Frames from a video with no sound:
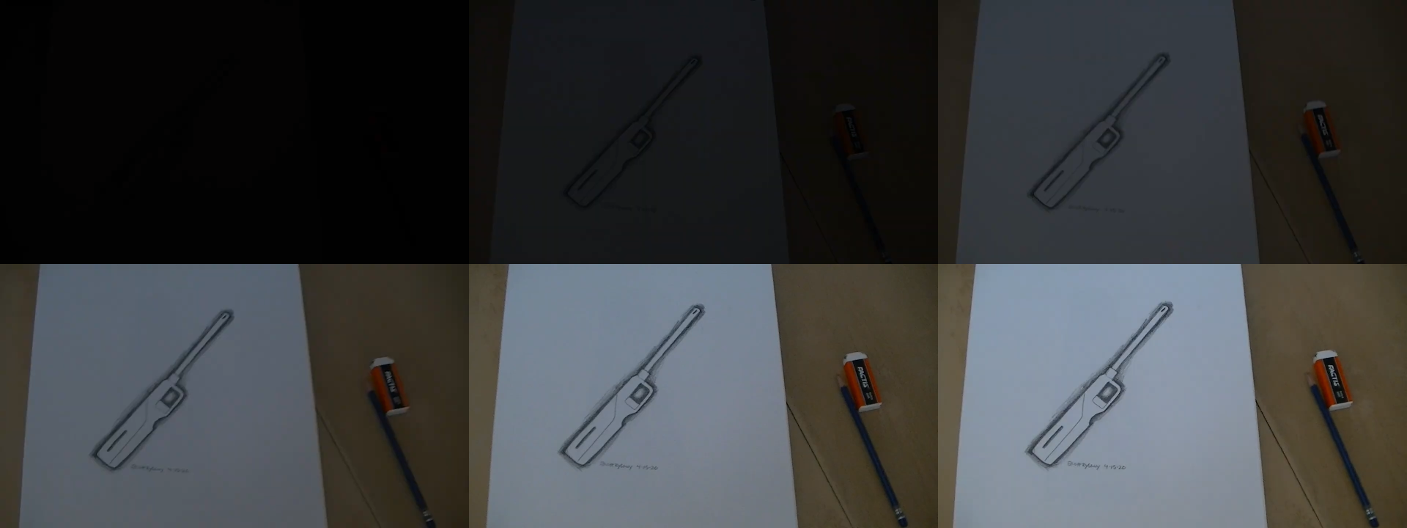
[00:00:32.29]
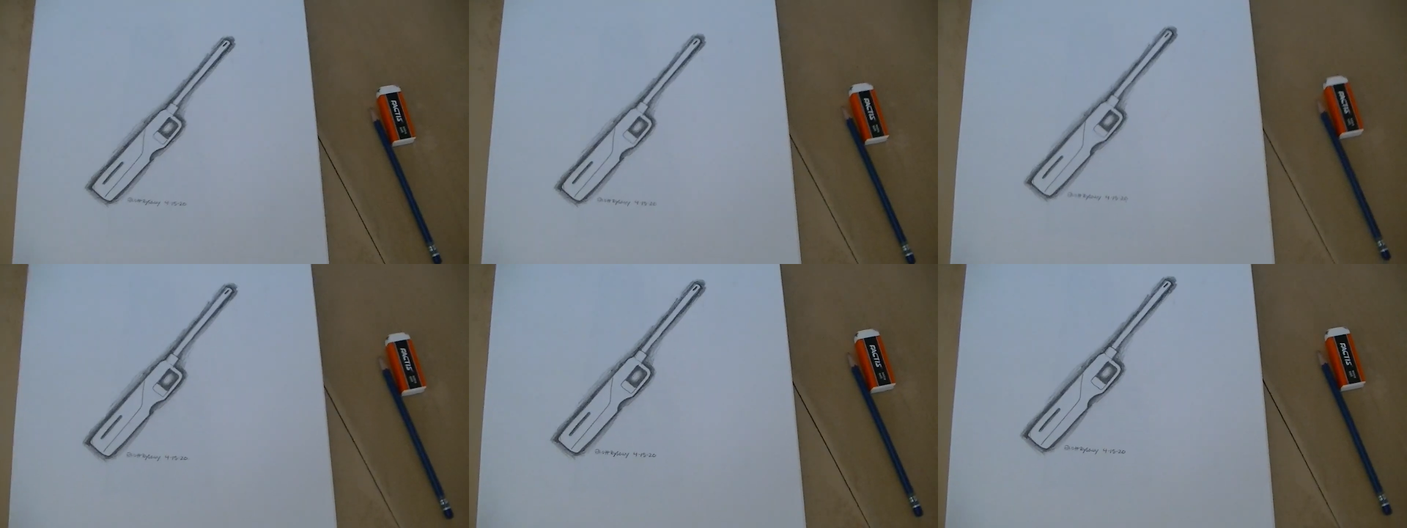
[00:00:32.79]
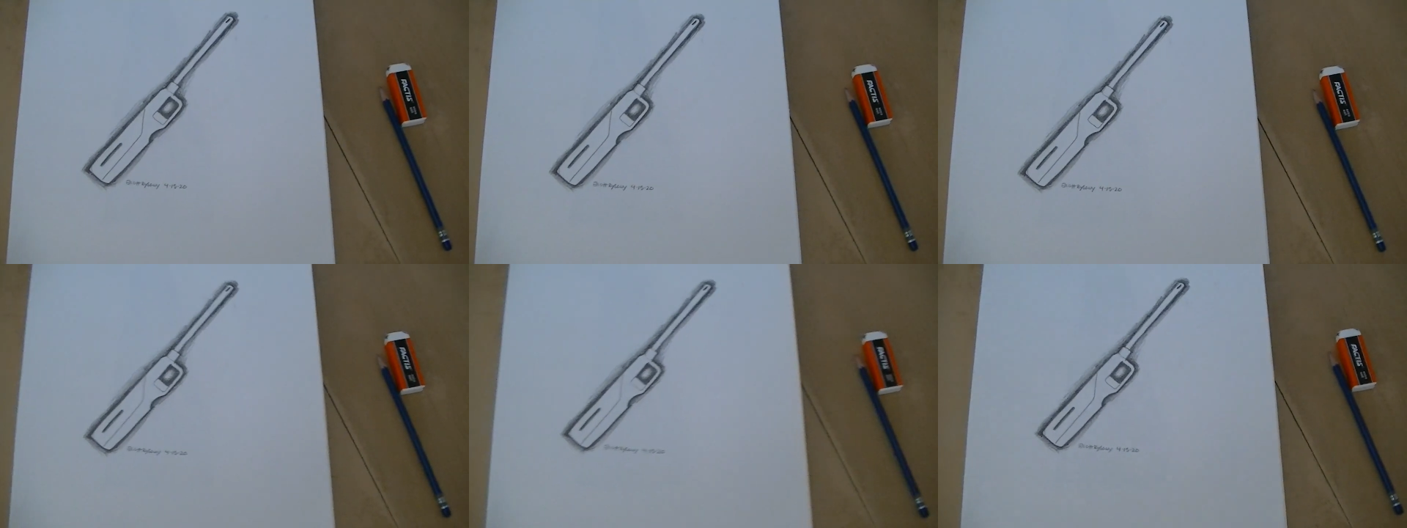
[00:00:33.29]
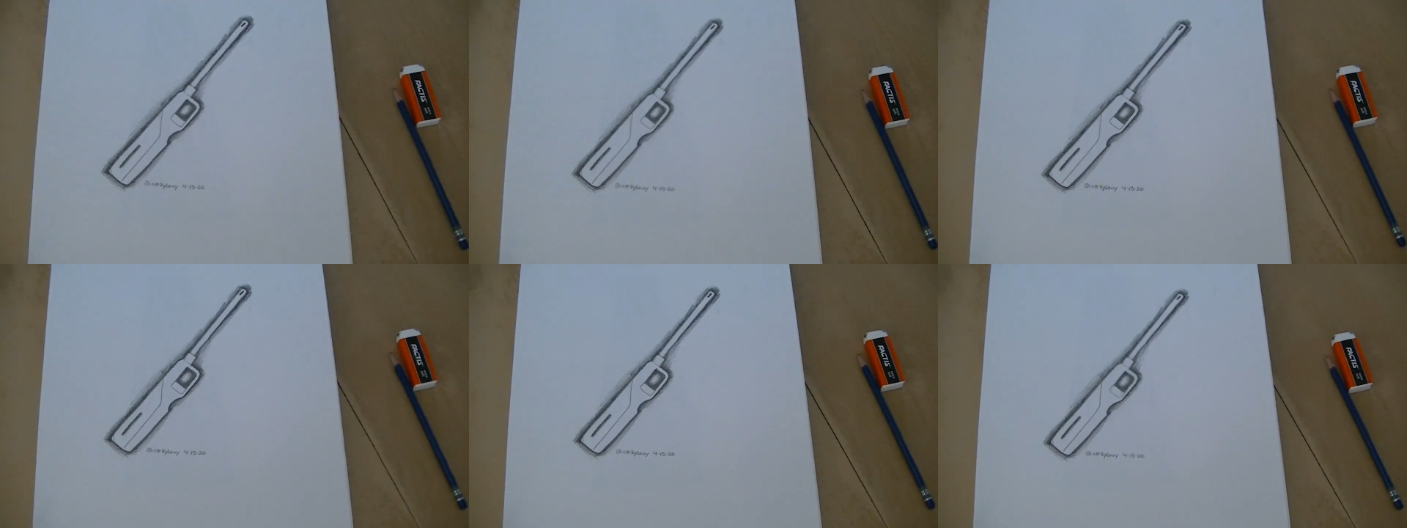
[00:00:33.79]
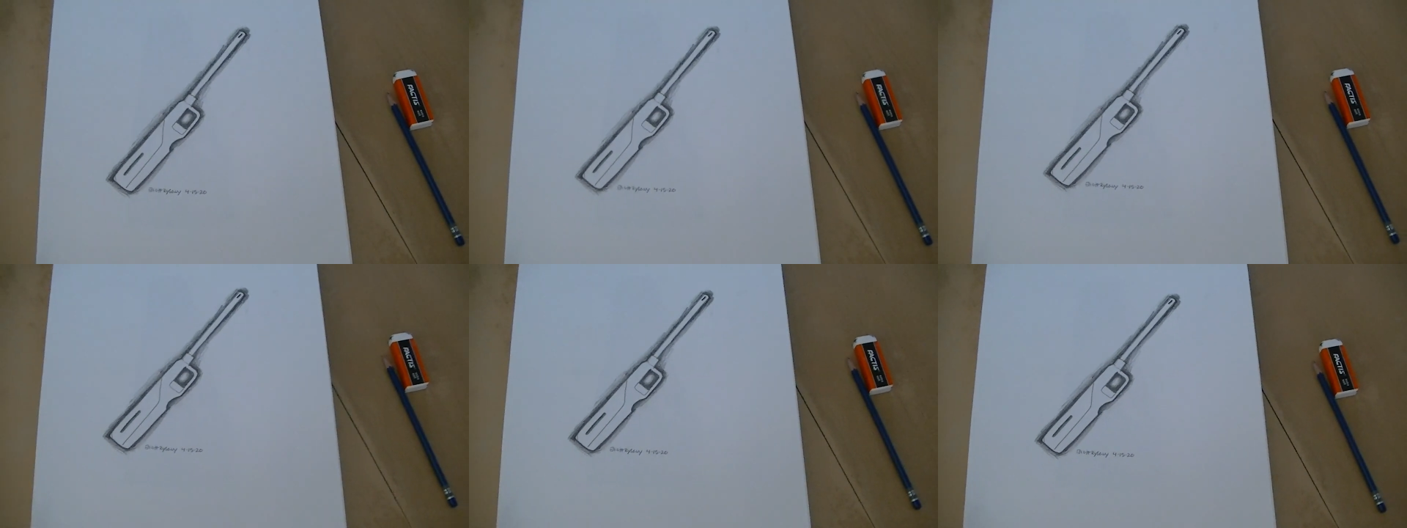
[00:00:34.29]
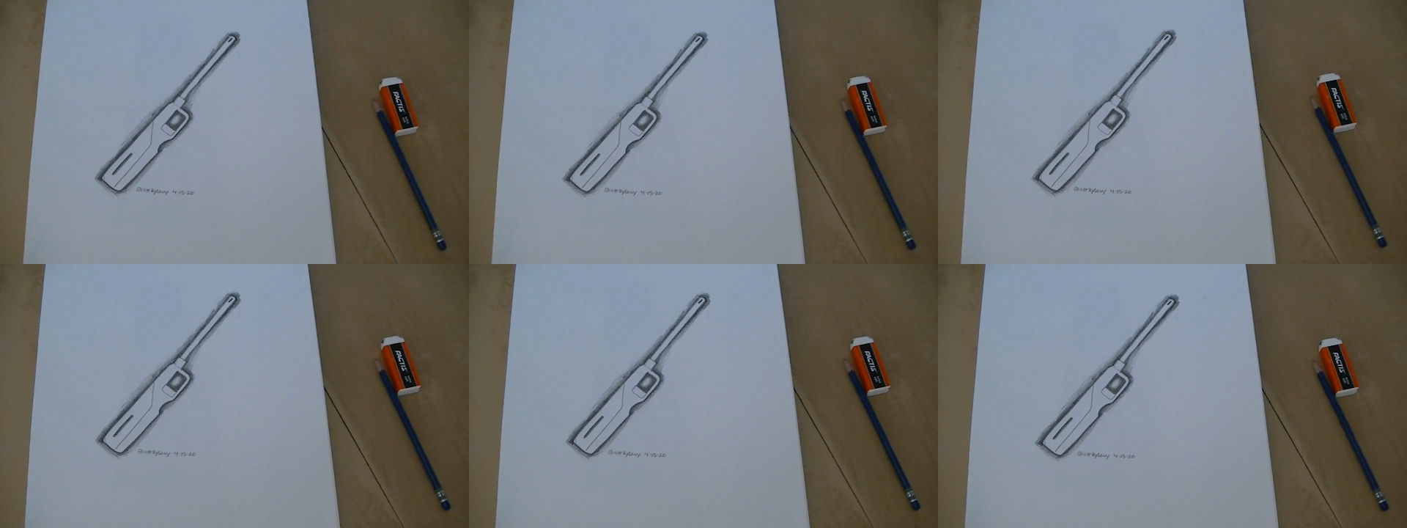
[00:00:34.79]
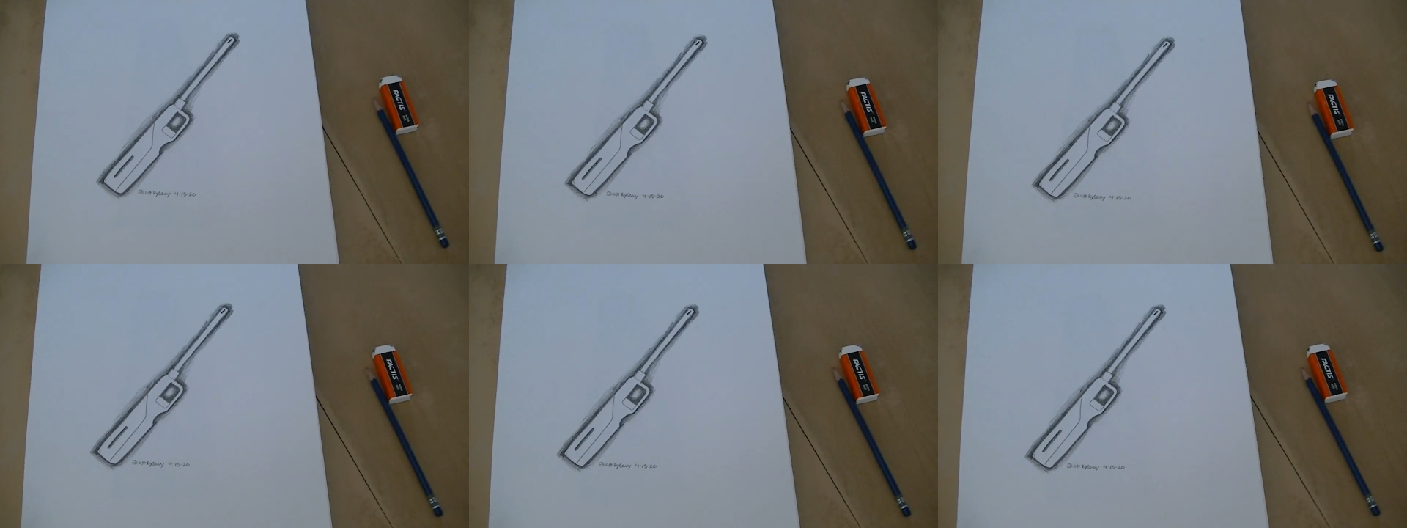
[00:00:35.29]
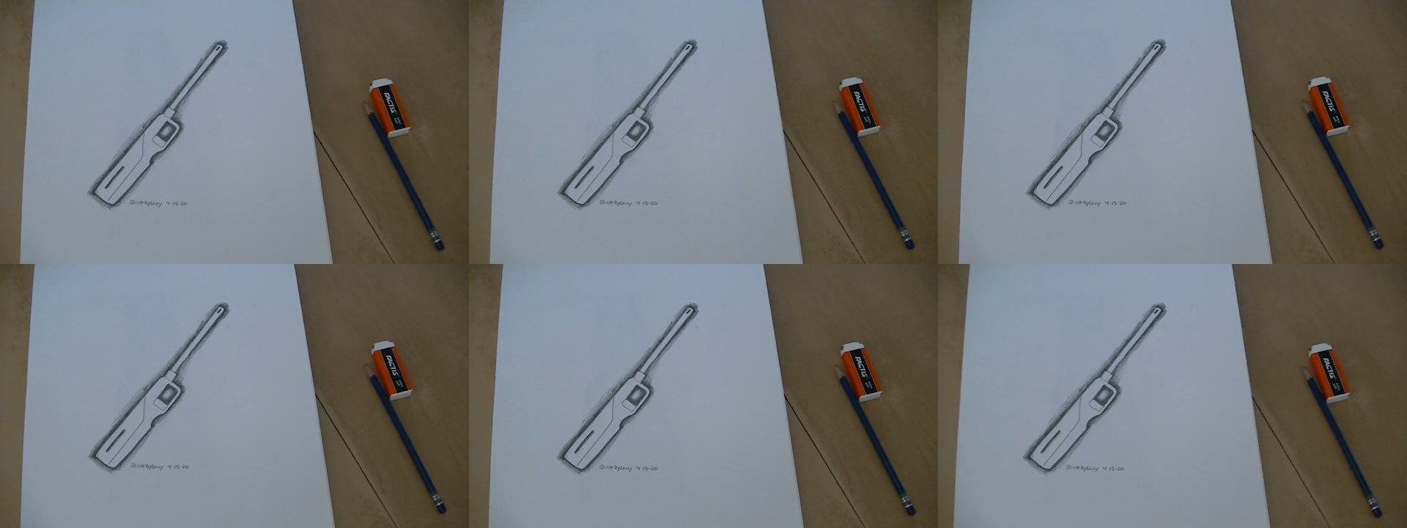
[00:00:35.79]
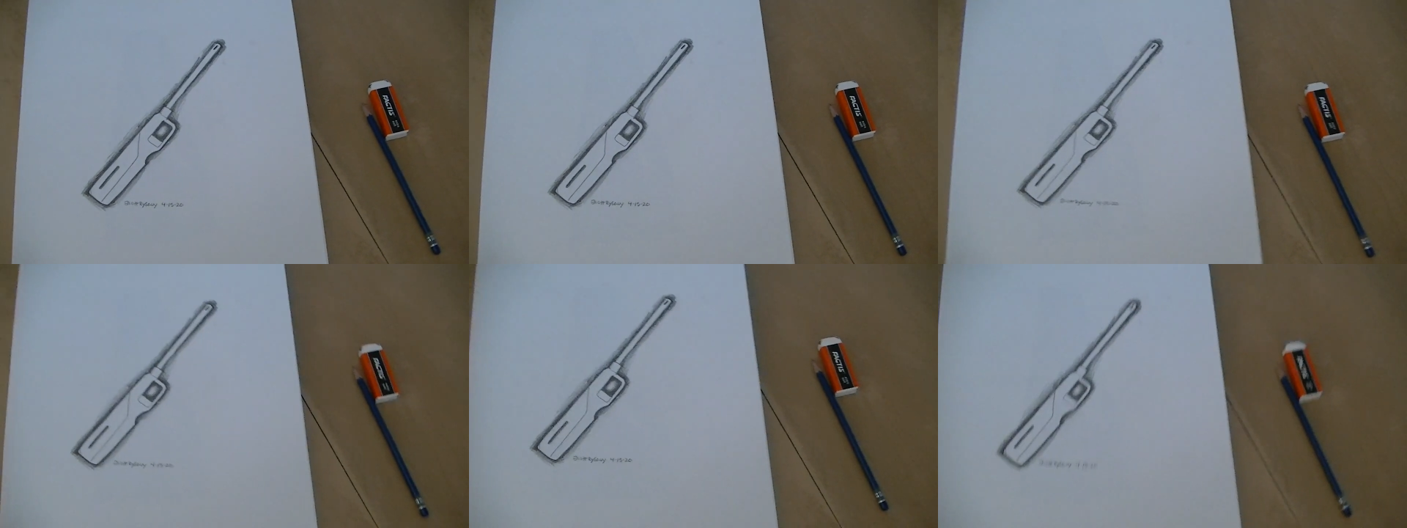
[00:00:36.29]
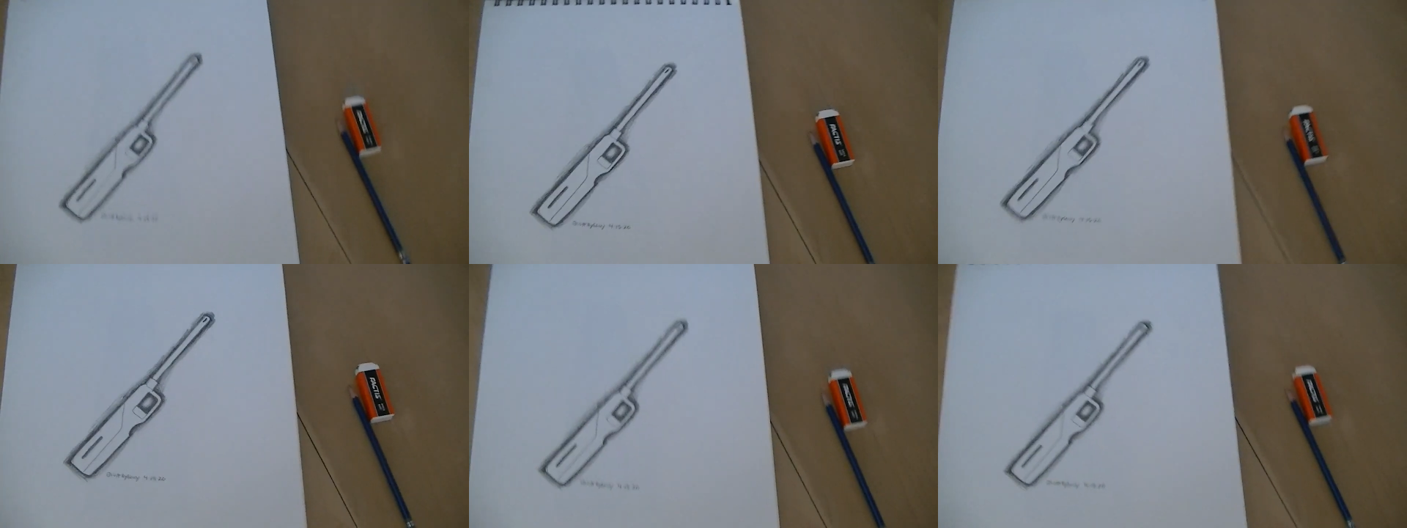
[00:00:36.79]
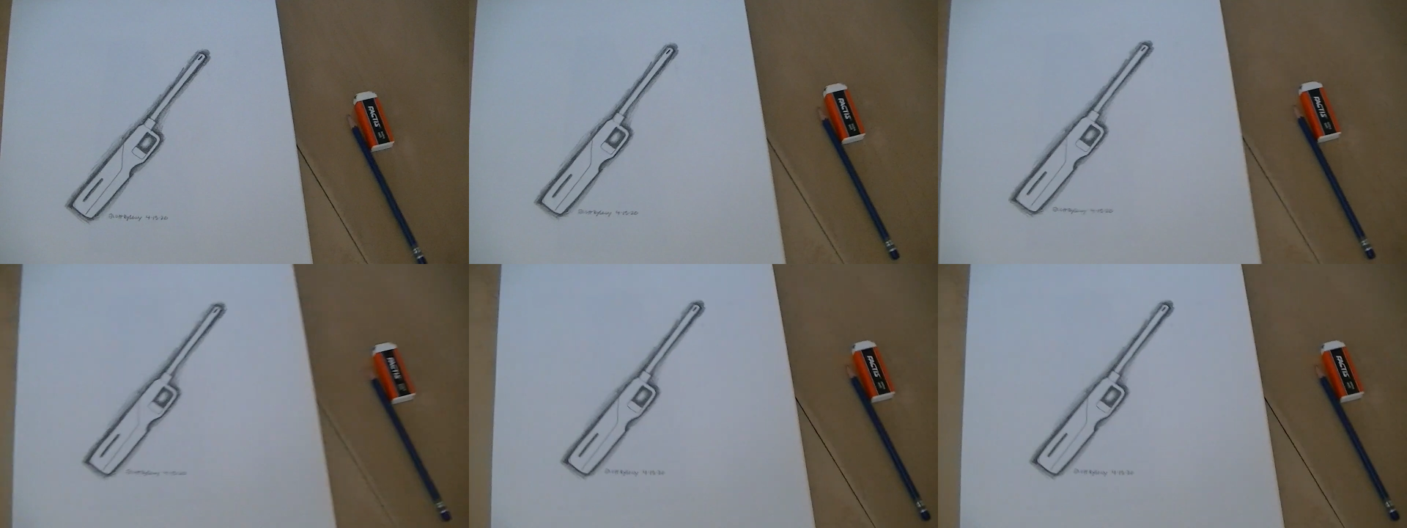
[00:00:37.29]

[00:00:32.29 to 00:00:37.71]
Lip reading: Nobody's mouth can be seen.